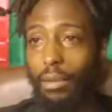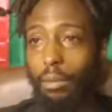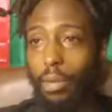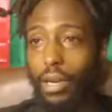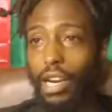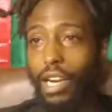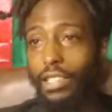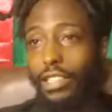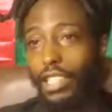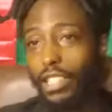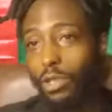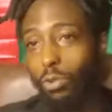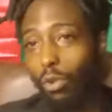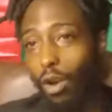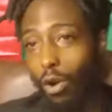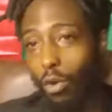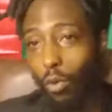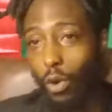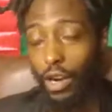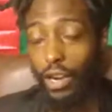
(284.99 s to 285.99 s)
Because this is
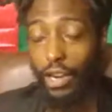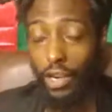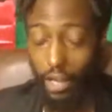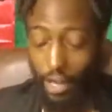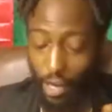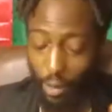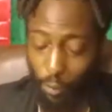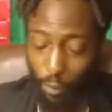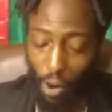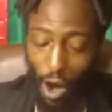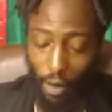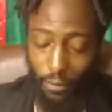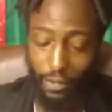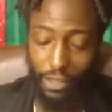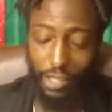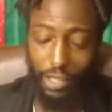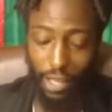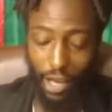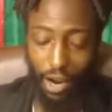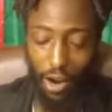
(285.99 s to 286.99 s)
what's written in
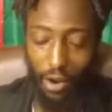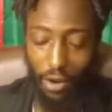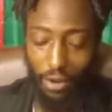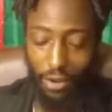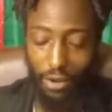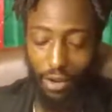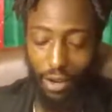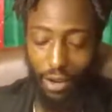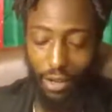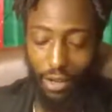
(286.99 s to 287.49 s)
prophecy, y'all.